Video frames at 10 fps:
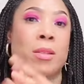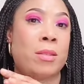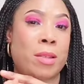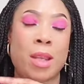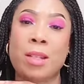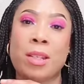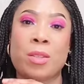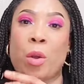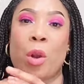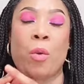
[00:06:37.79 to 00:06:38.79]
skin
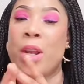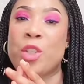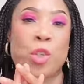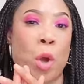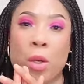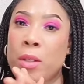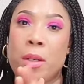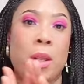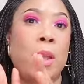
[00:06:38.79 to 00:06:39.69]
discoloration